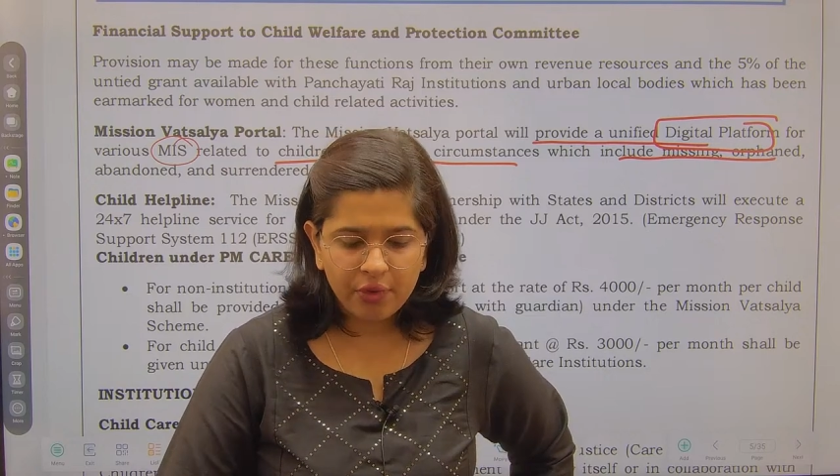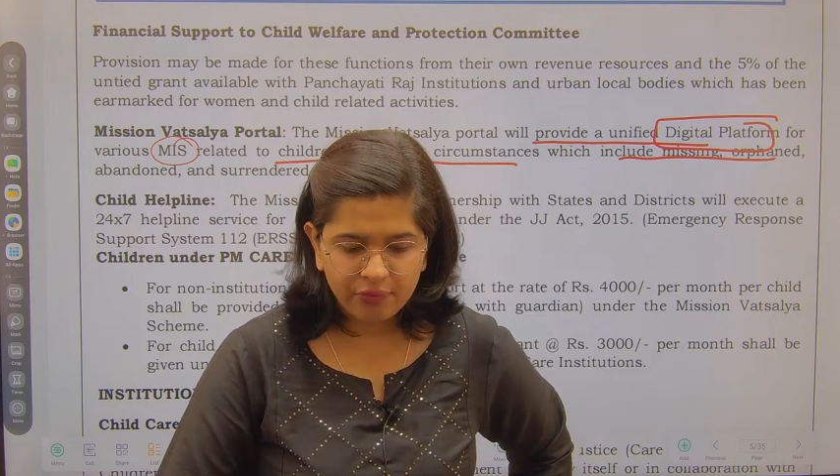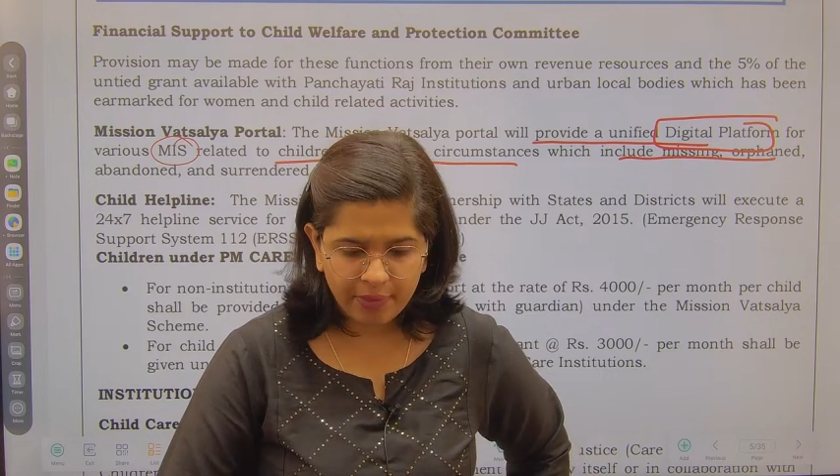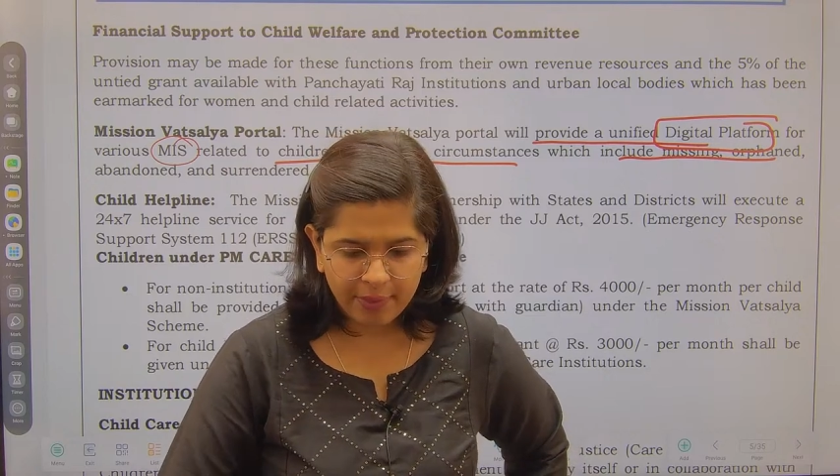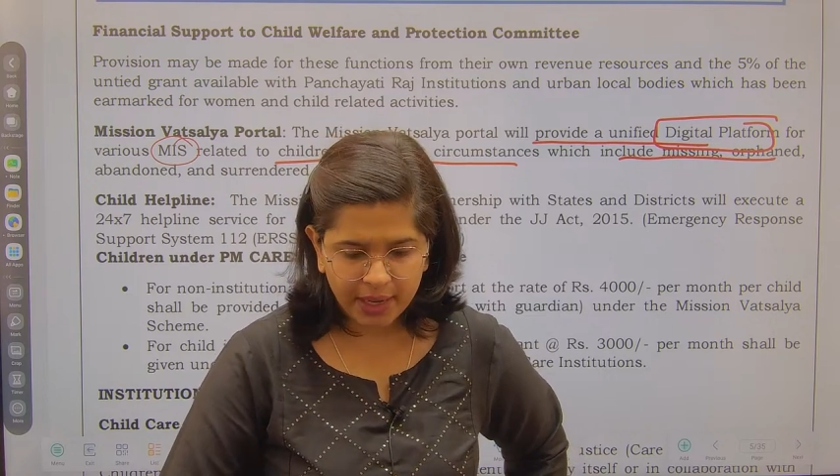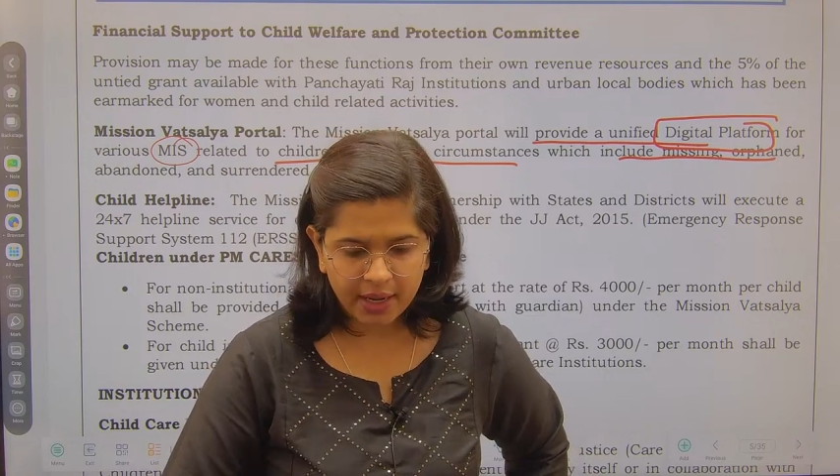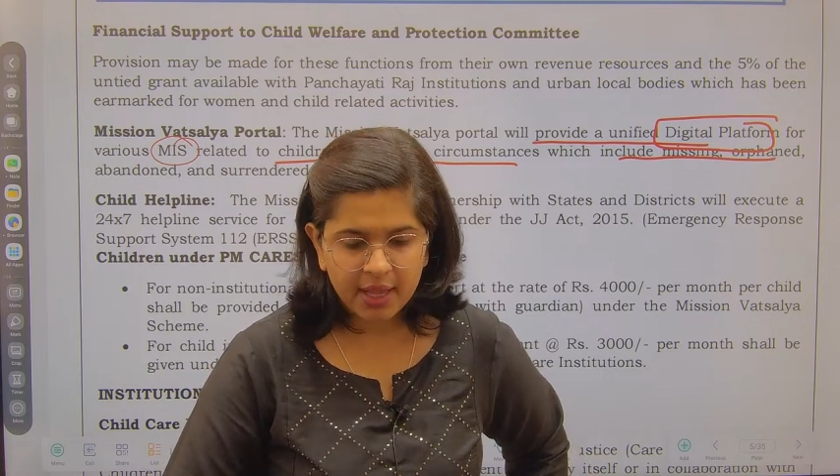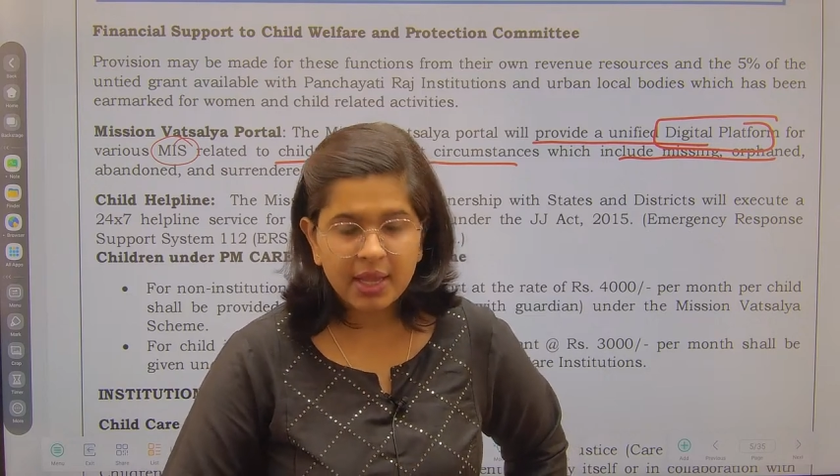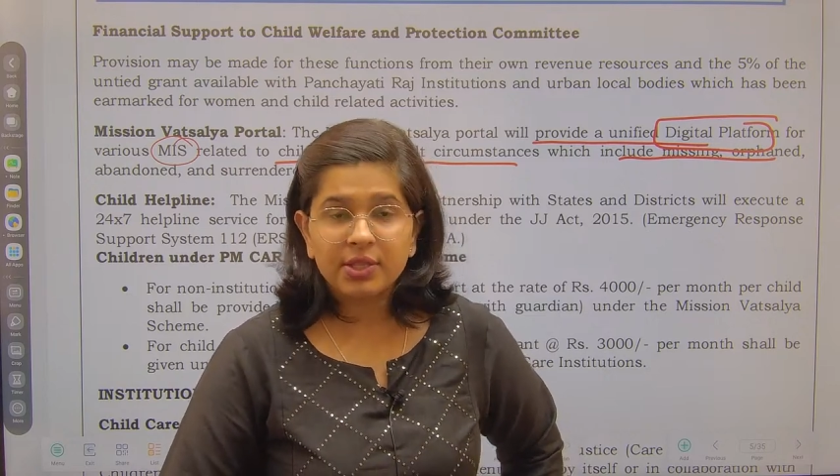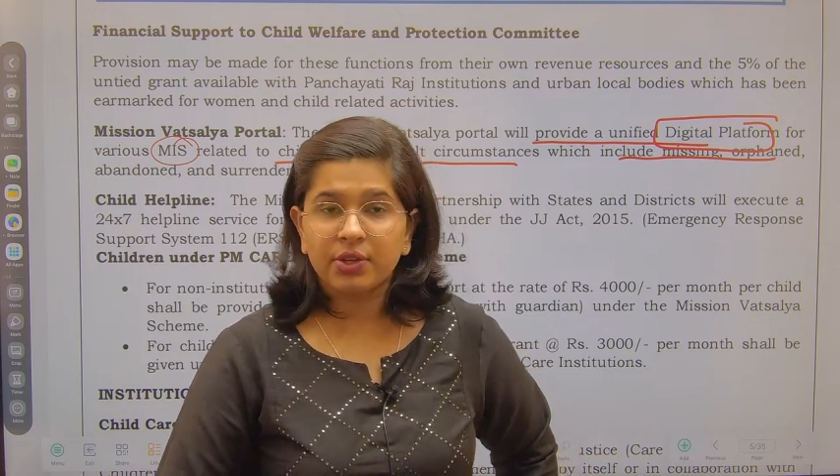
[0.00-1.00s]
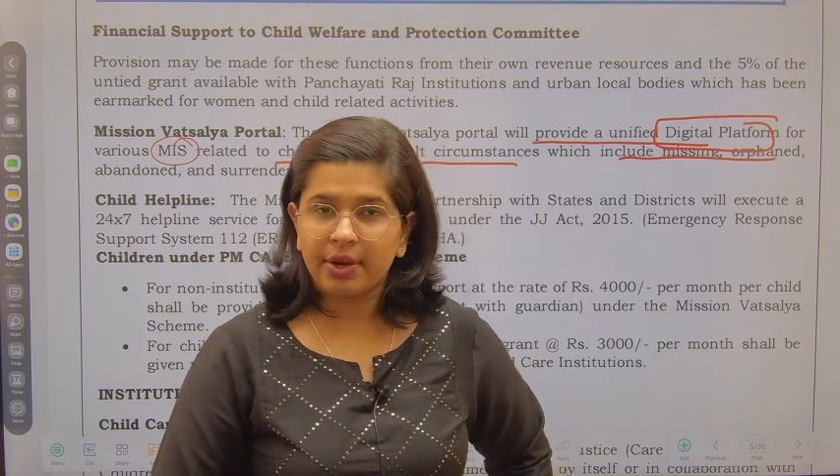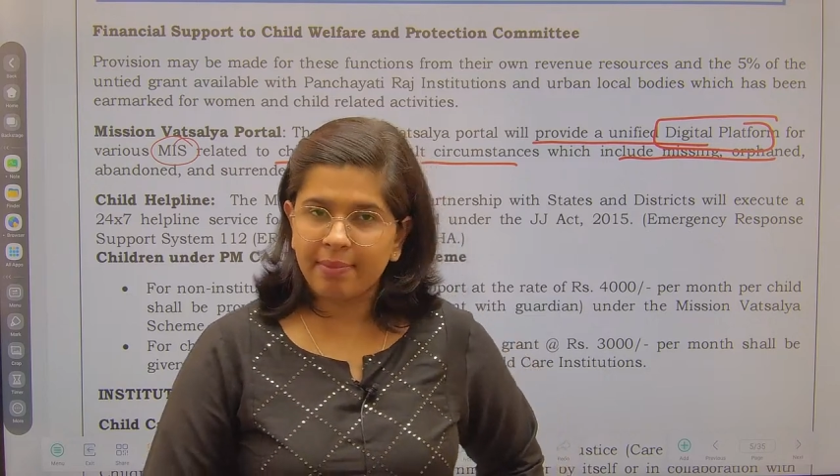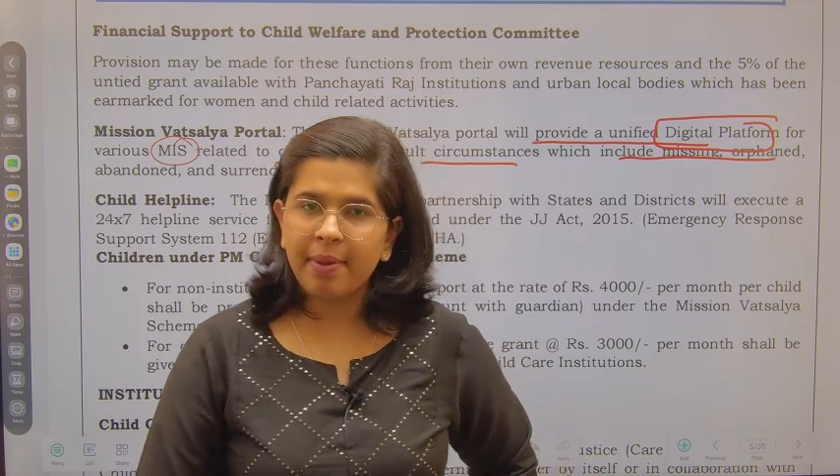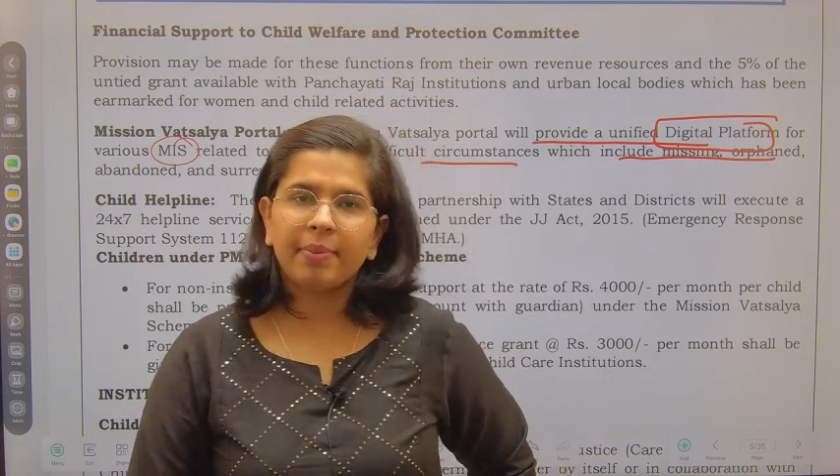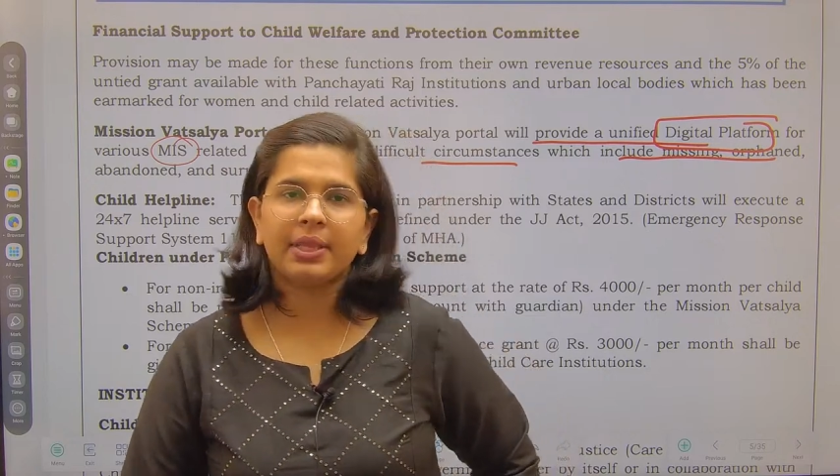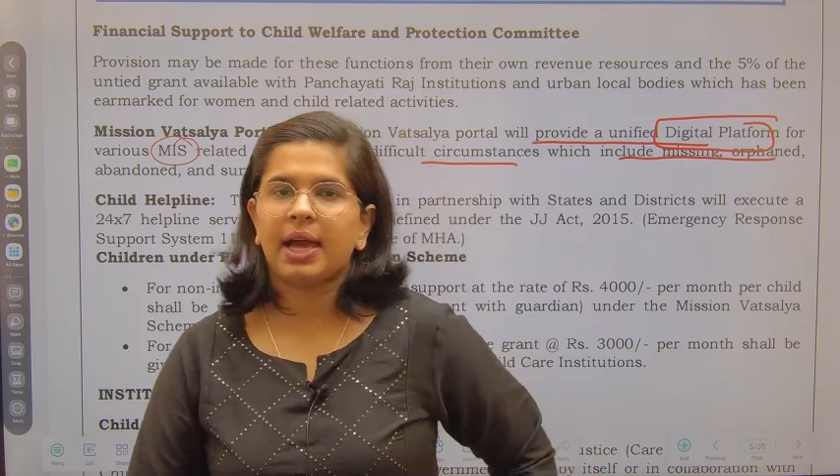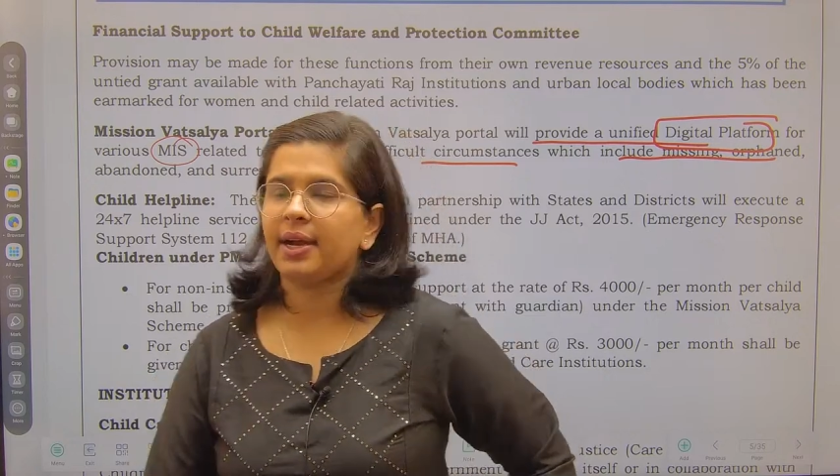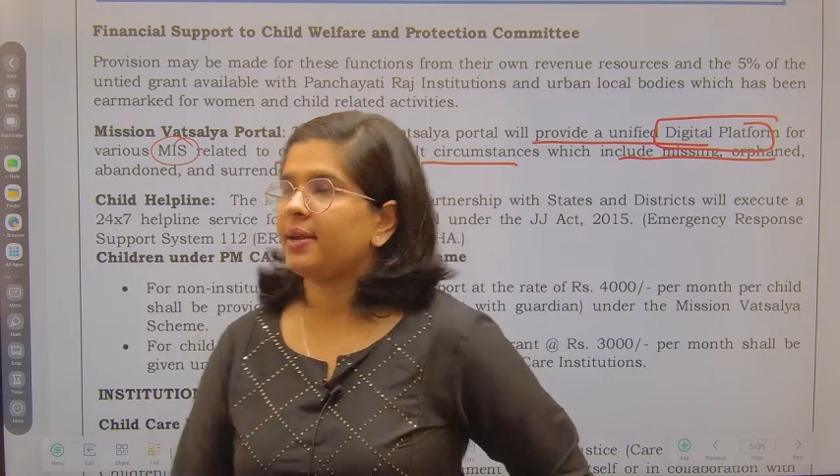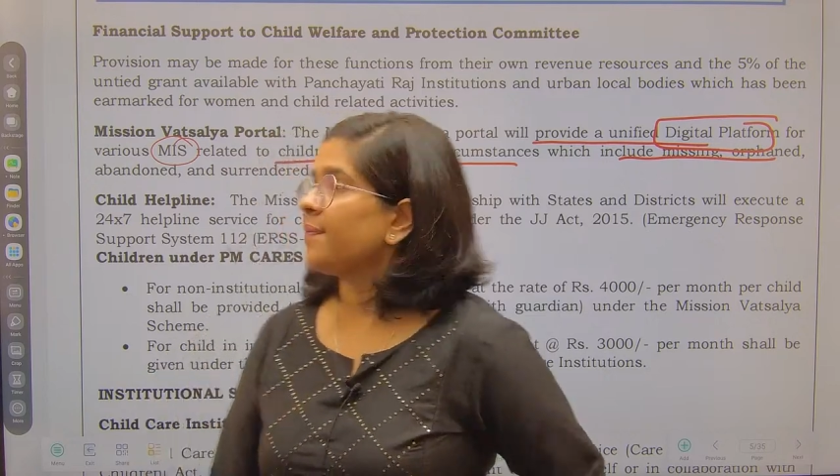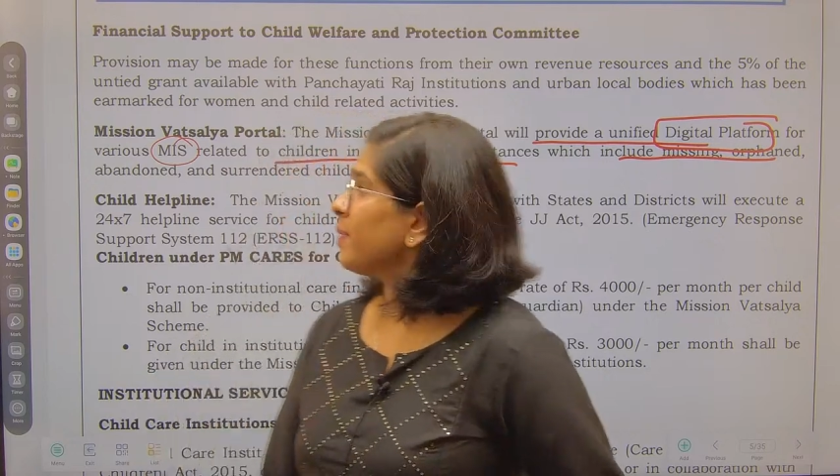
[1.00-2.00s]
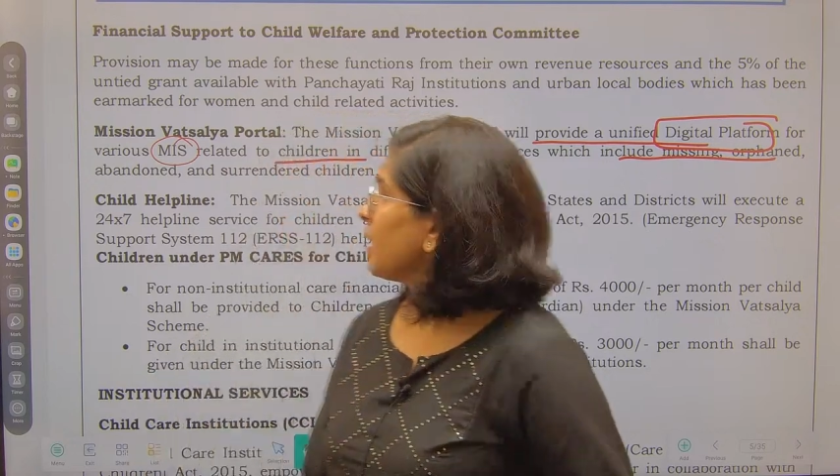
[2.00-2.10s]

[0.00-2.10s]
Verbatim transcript: women. So remember that.